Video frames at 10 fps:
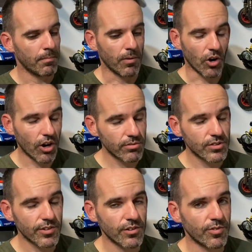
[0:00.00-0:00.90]
I was
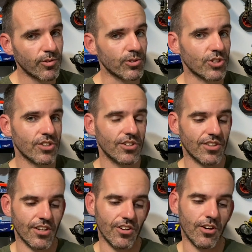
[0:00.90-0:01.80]
very fortunate
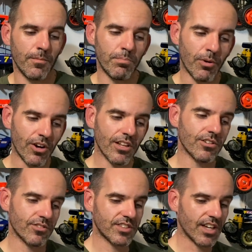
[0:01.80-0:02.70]
that I buy a lot
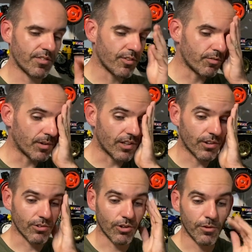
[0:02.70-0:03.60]
of stuff off my
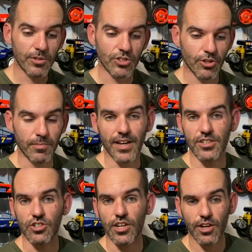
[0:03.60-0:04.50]
local hobby shop, as
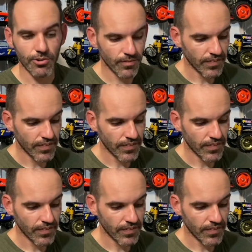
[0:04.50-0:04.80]
you know,